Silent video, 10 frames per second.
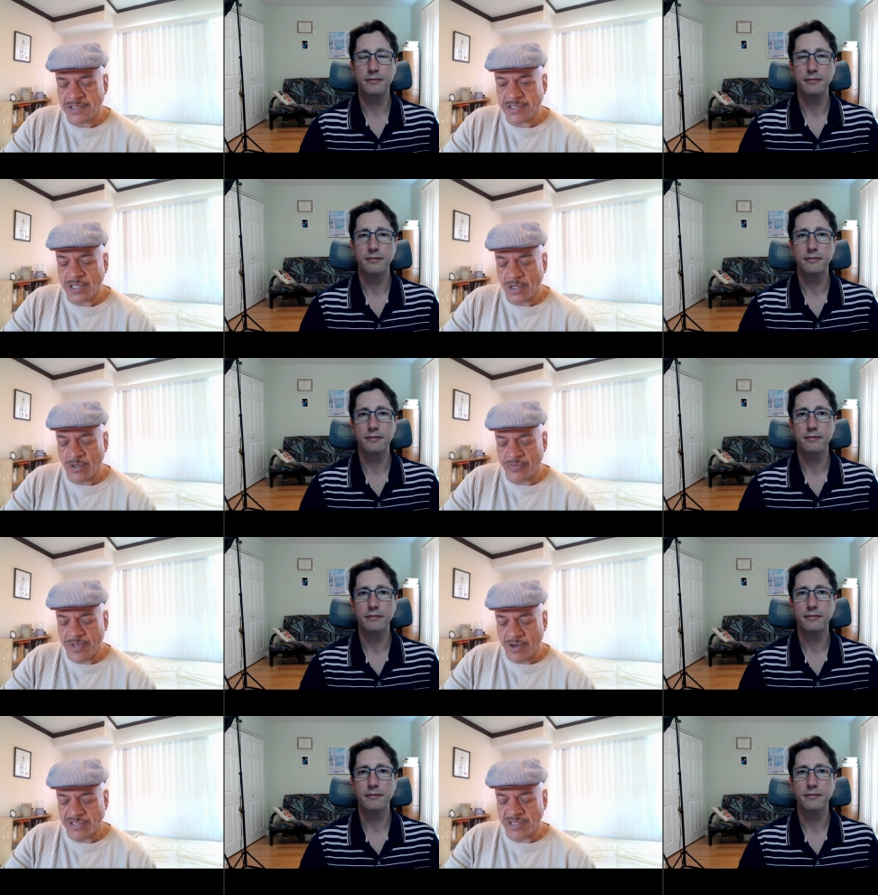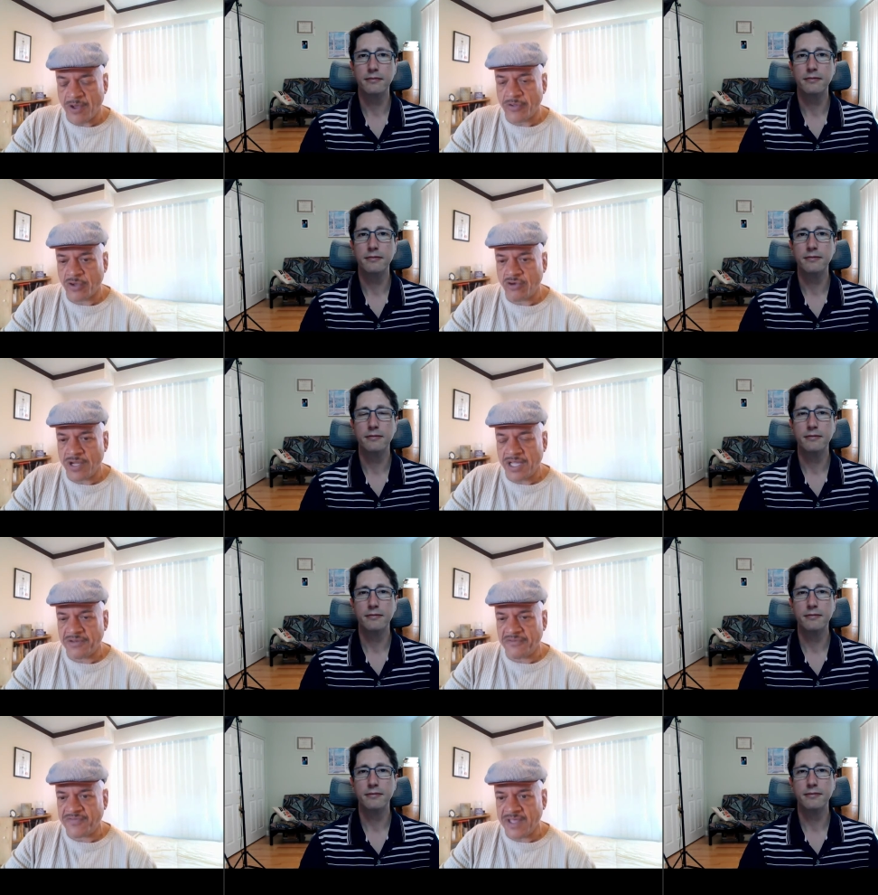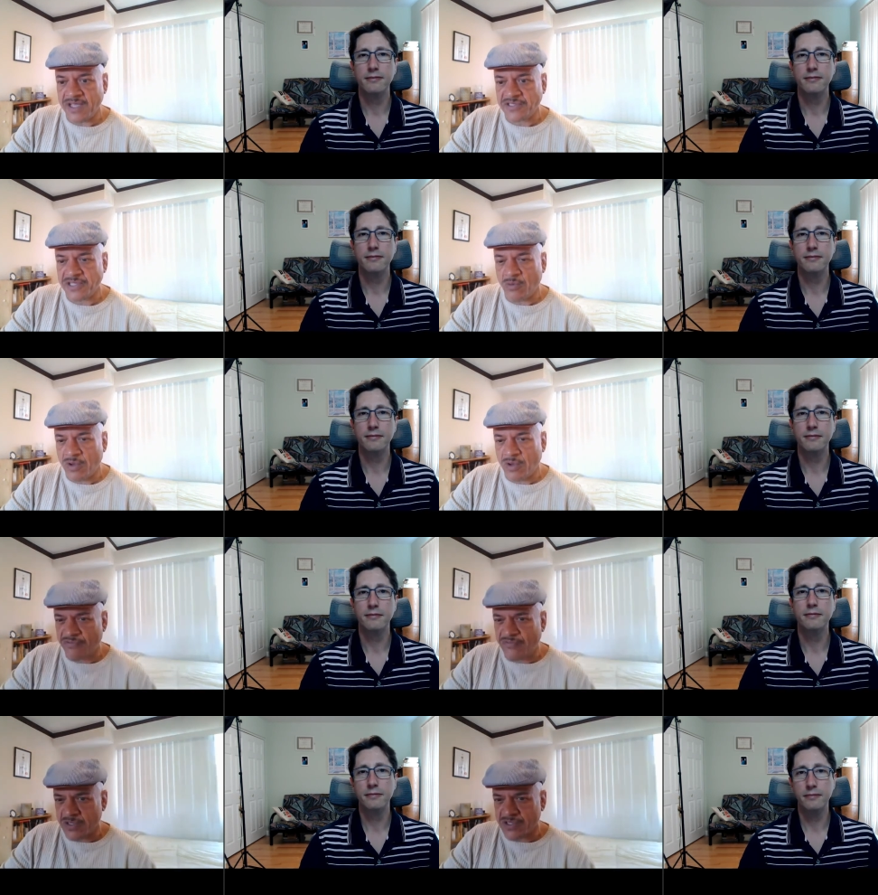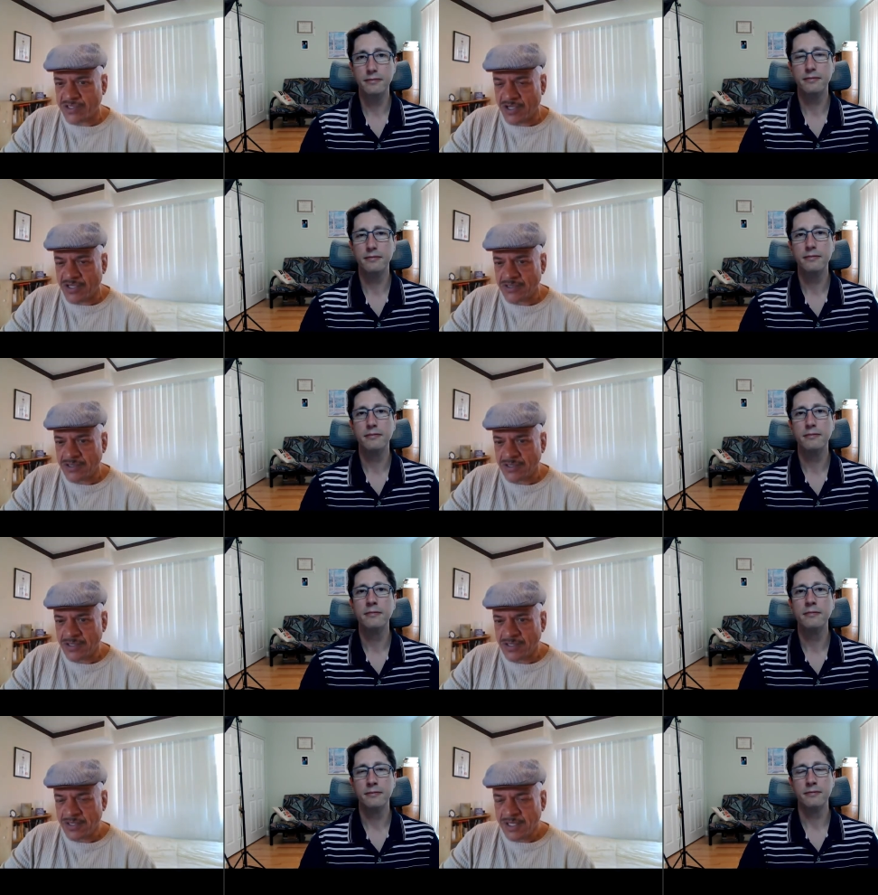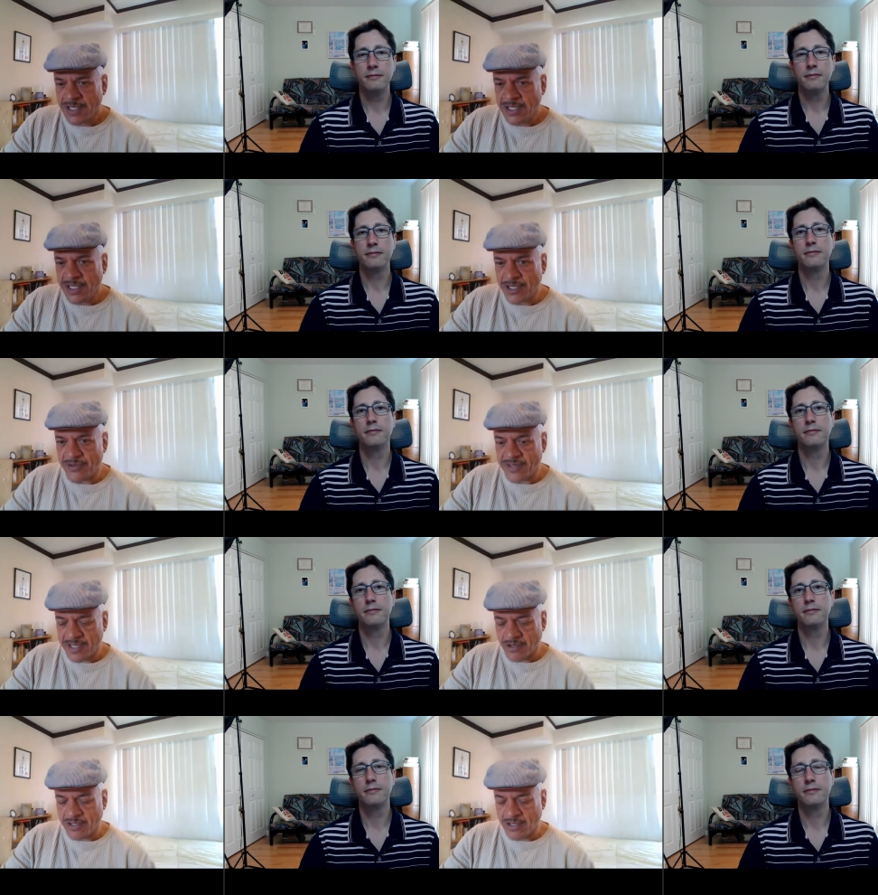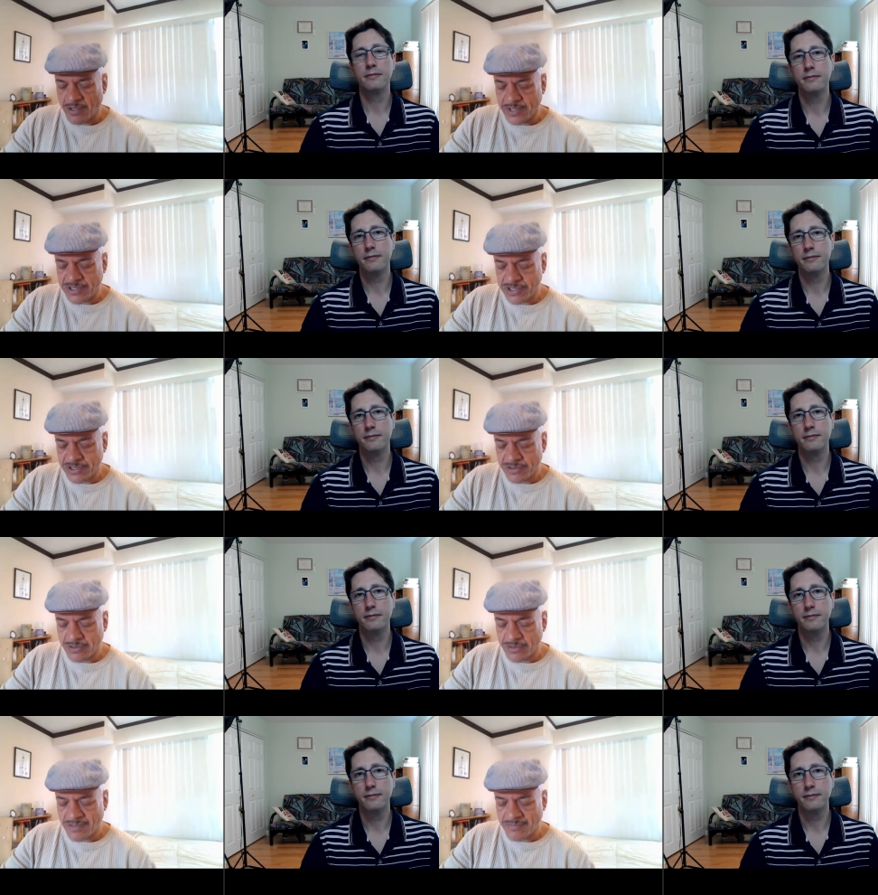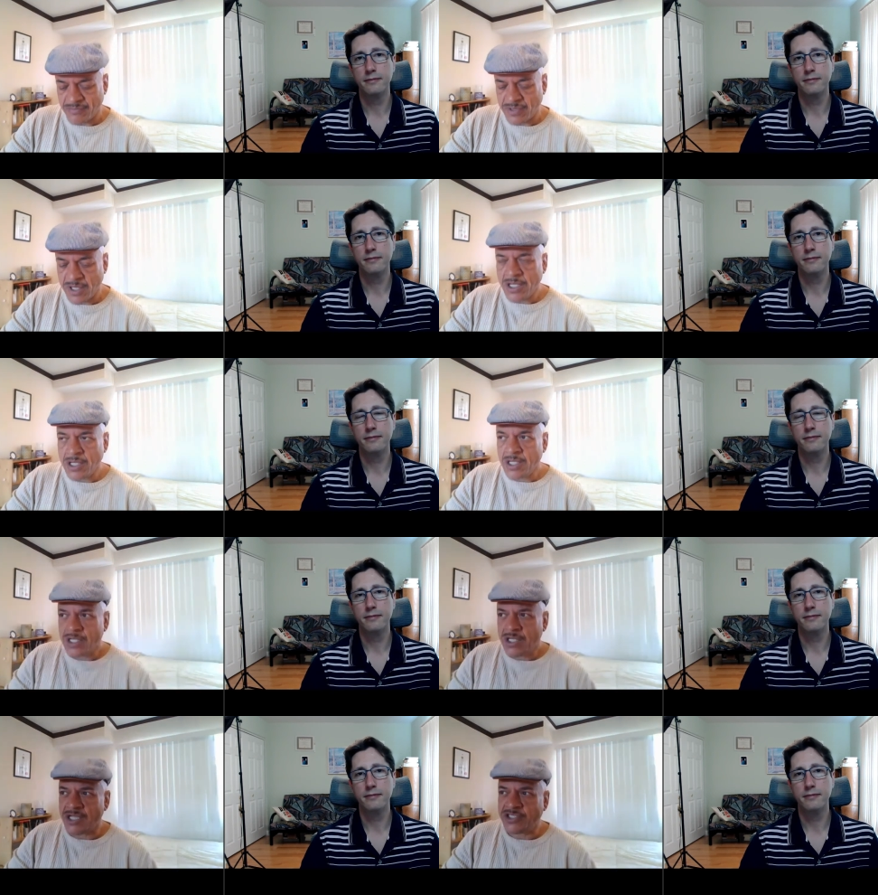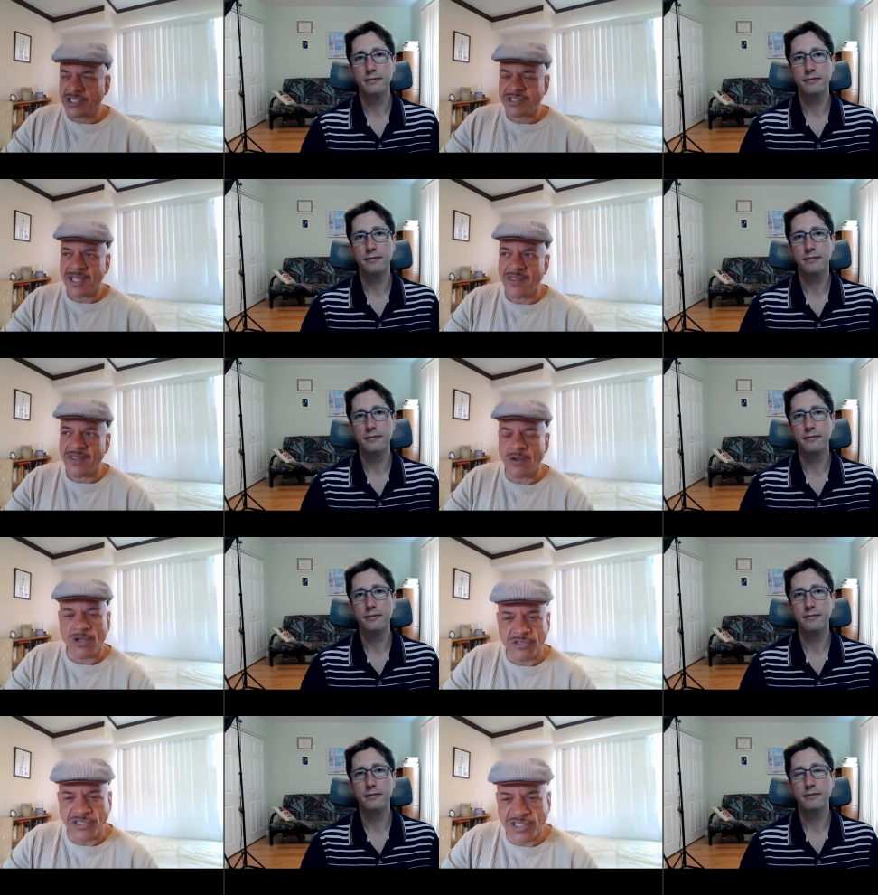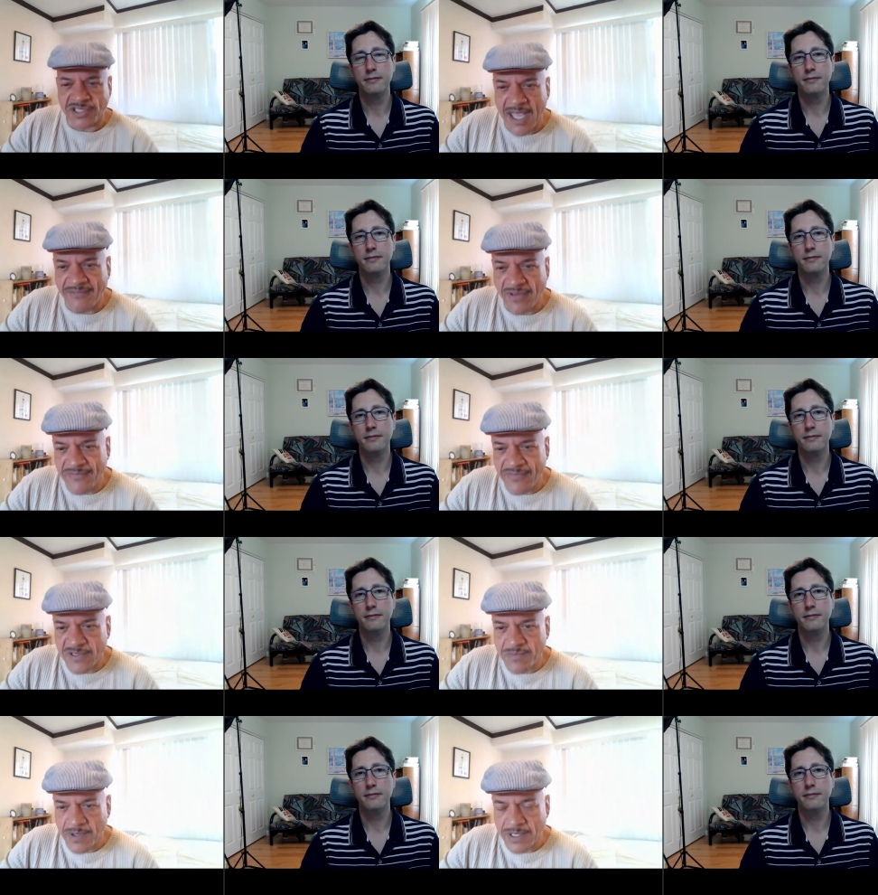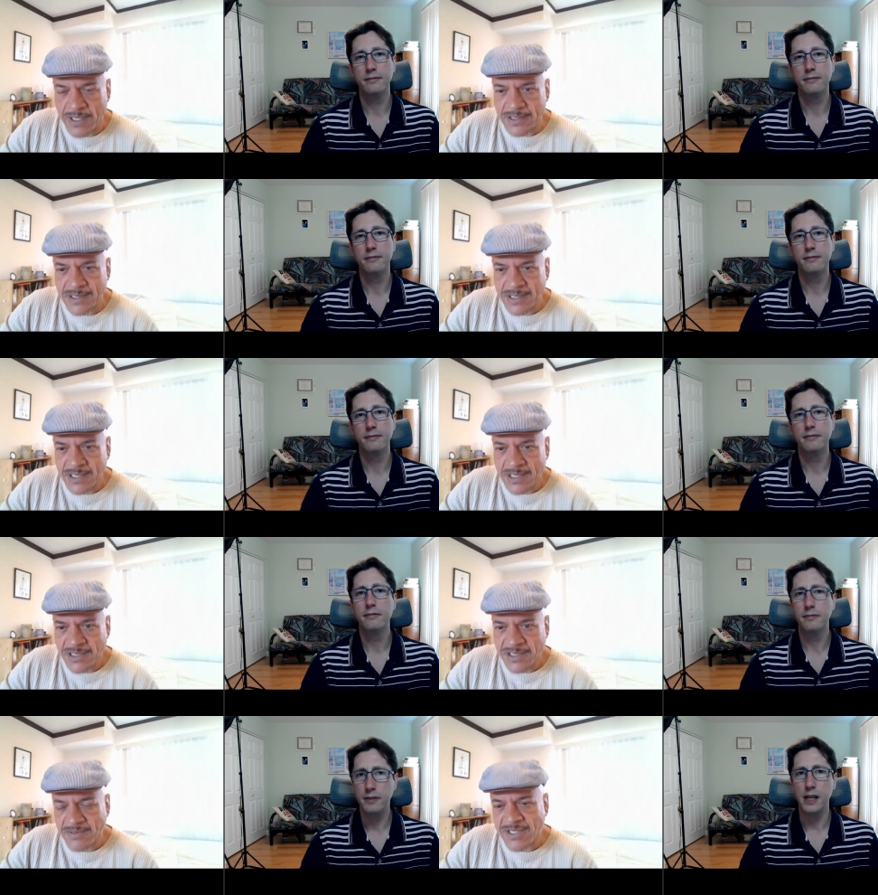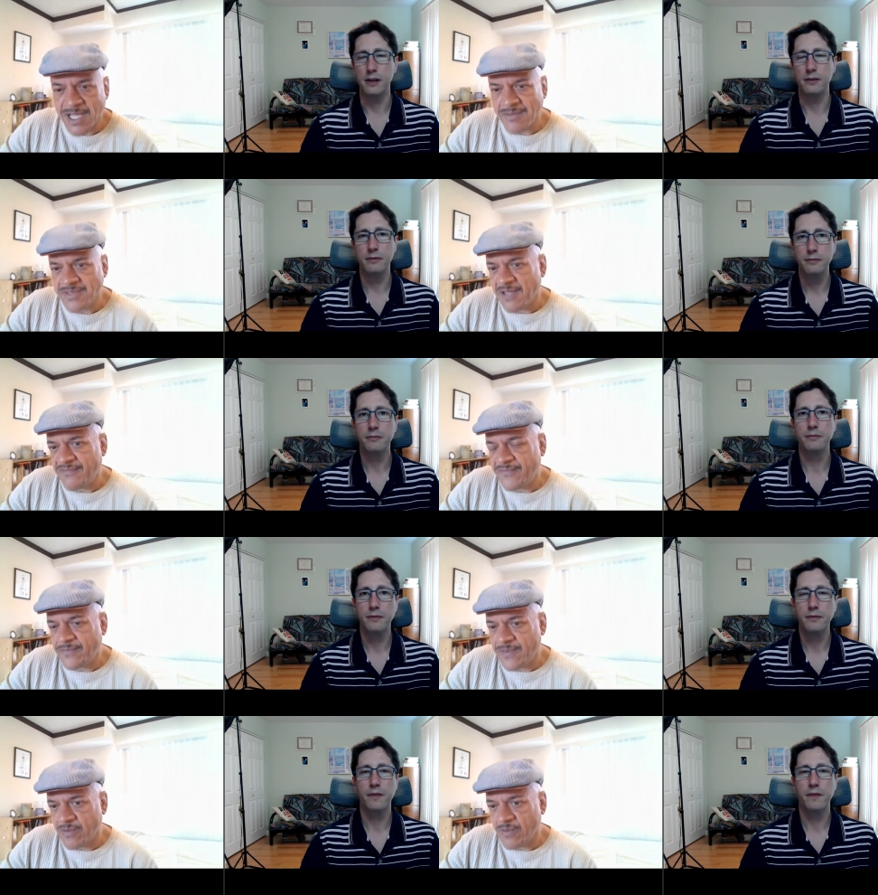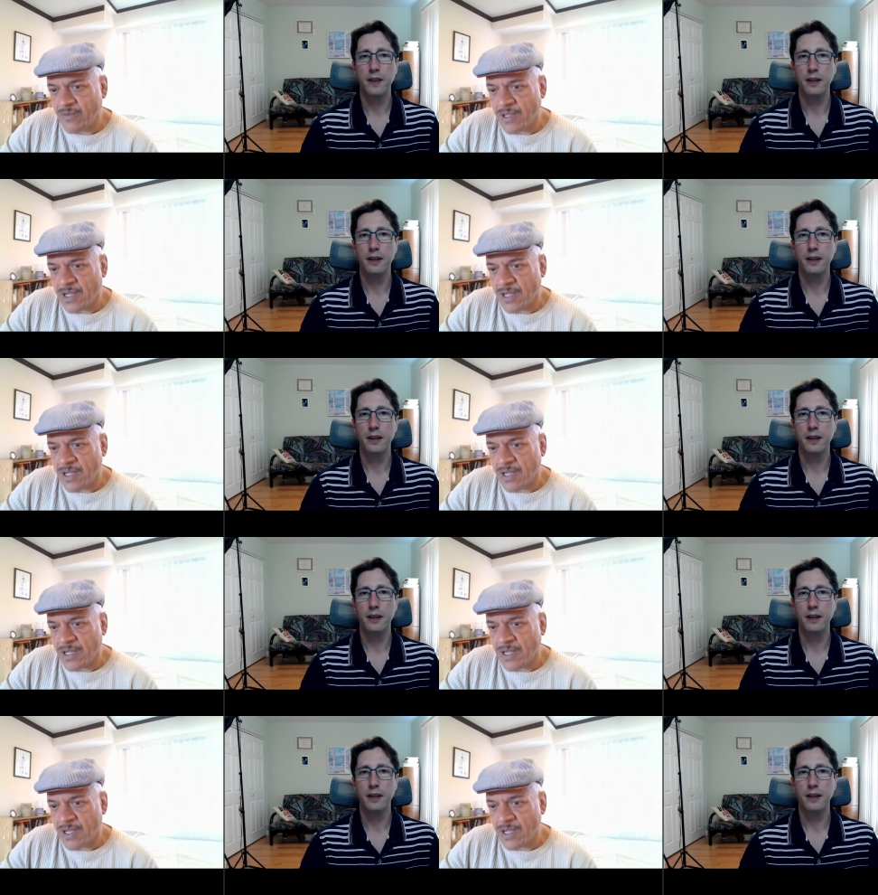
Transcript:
Speaker 1: so there are some other creative things that I want to focus on, you know, that are going to, um, yeah, just, and then also just to have life experience. Sometimes I, that,